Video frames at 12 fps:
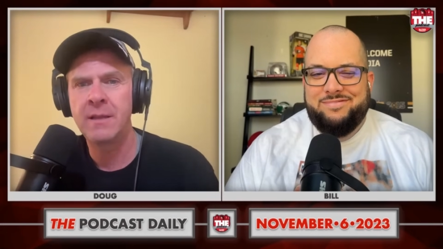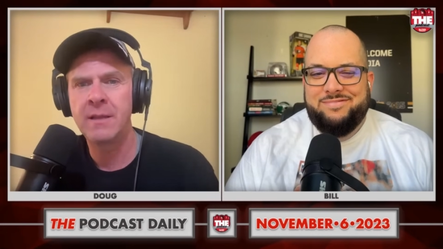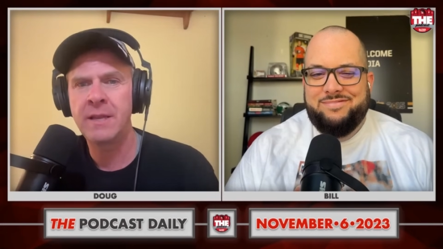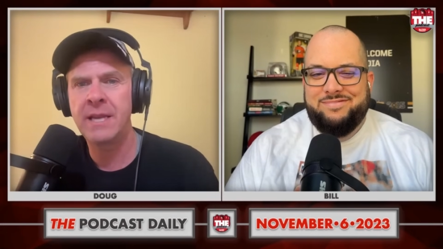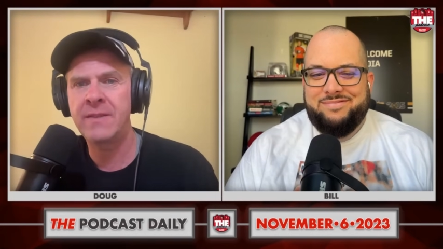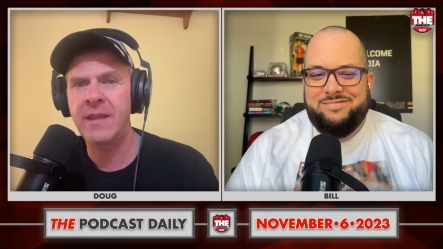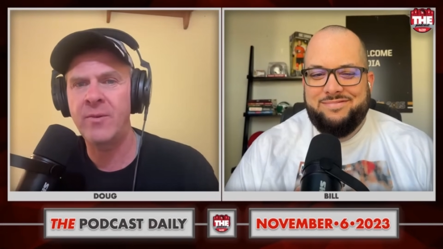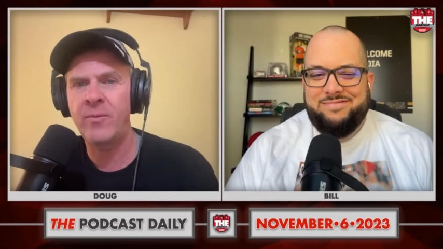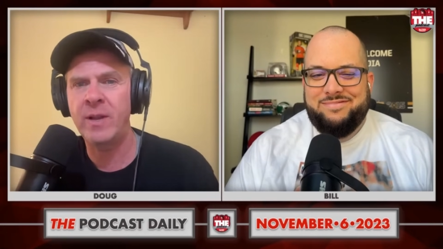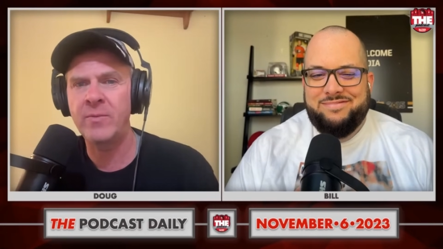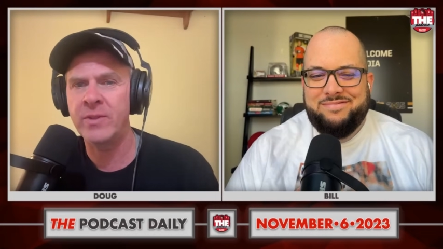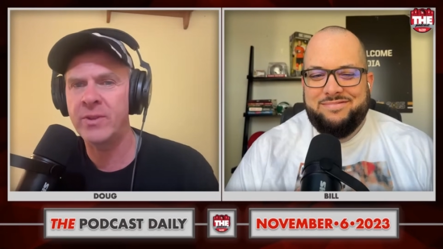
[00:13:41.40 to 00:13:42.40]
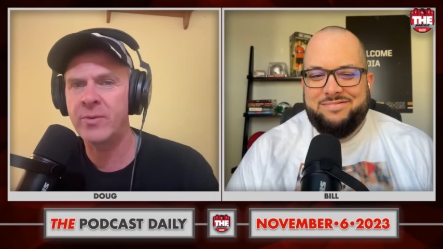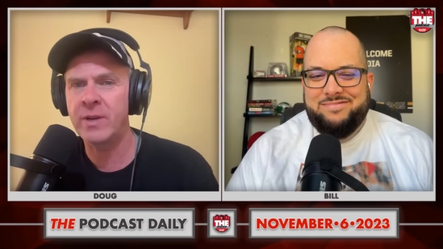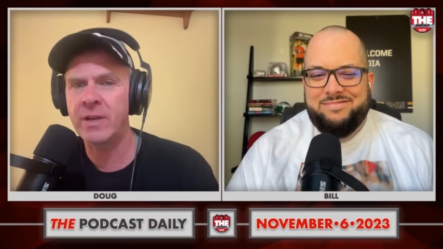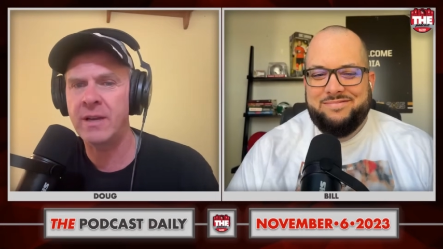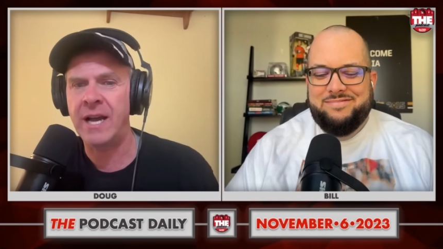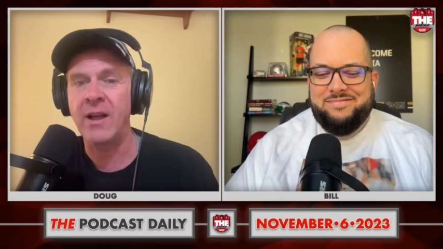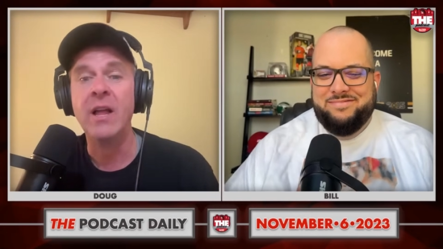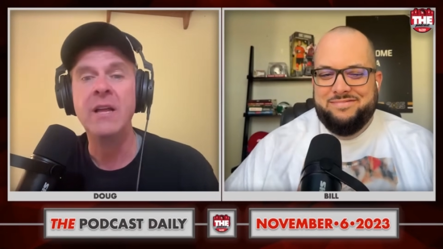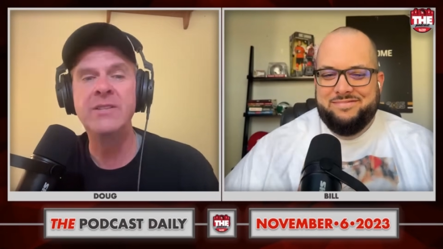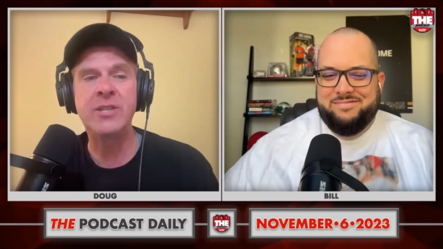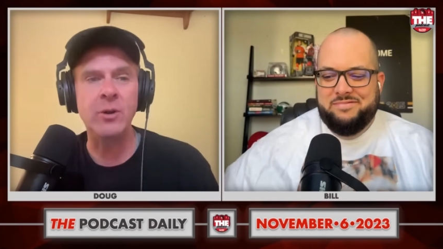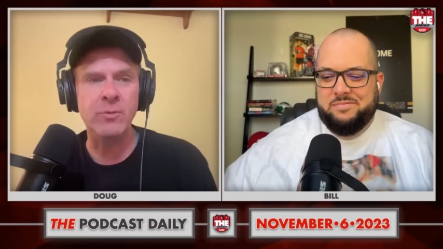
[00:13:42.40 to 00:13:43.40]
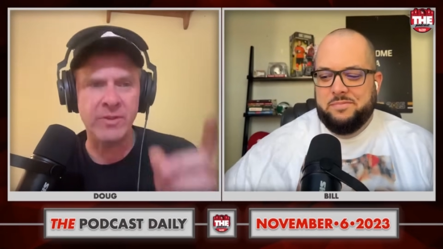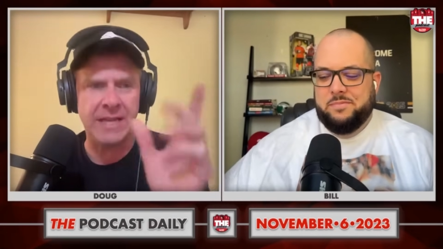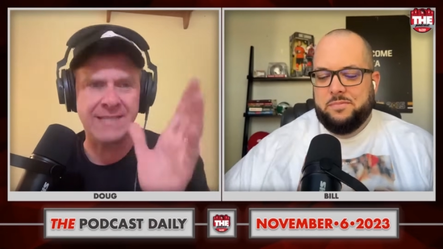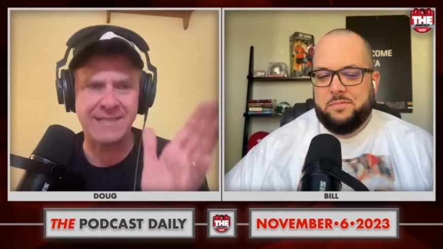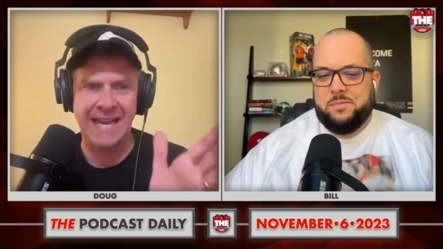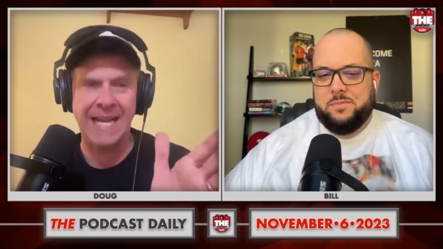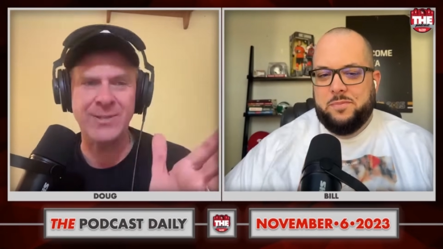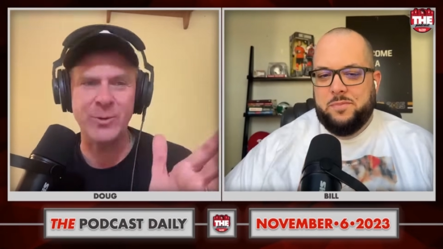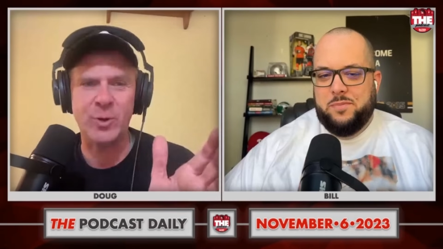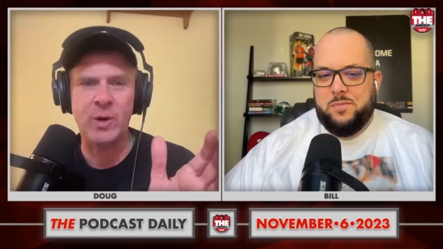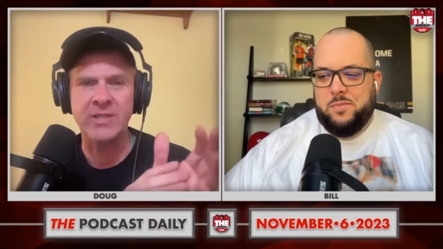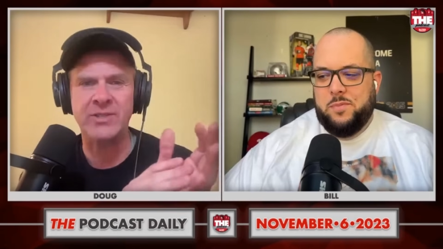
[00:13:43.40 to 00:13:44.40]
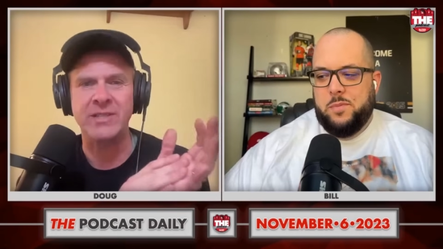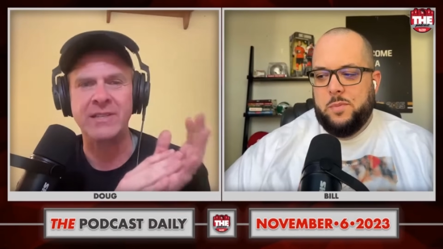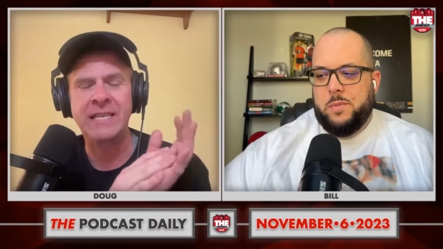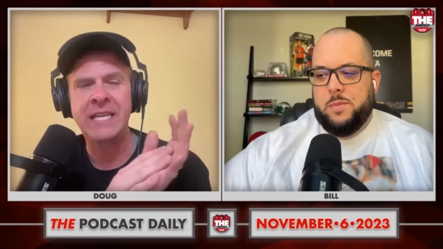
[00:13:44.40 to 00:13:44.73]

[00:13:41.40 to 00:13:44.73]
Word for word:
Speaker 1: Can they win with quick Kyle? So let's answer the question.